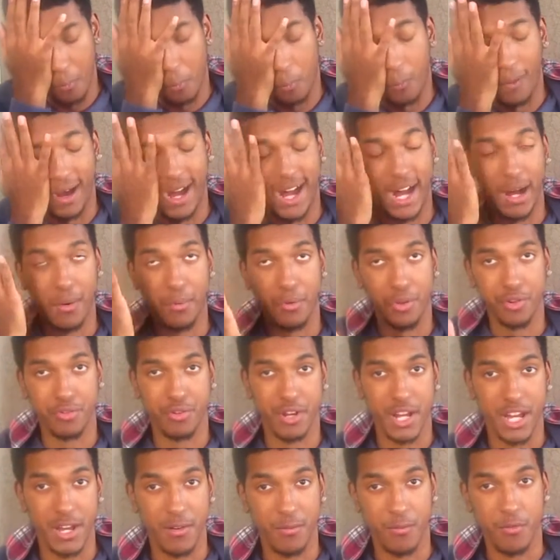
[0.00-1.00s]
why I would
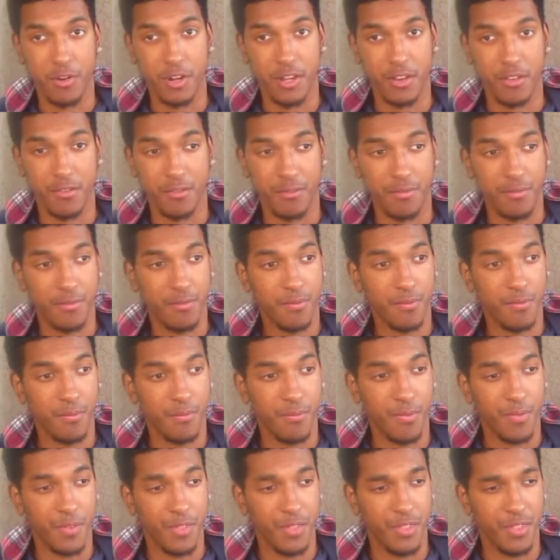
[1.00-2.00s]
trade one of
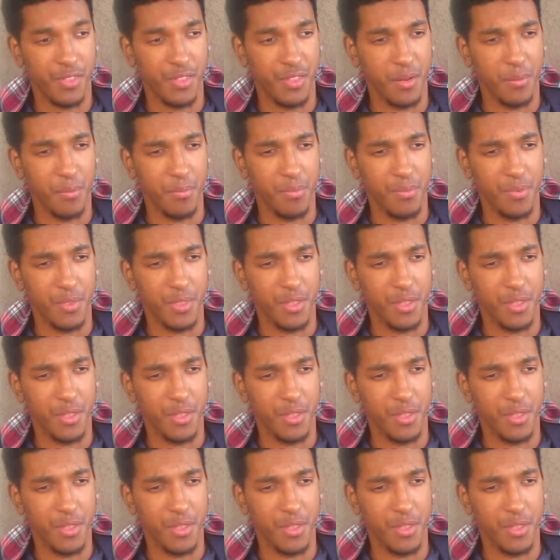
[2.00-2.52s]
the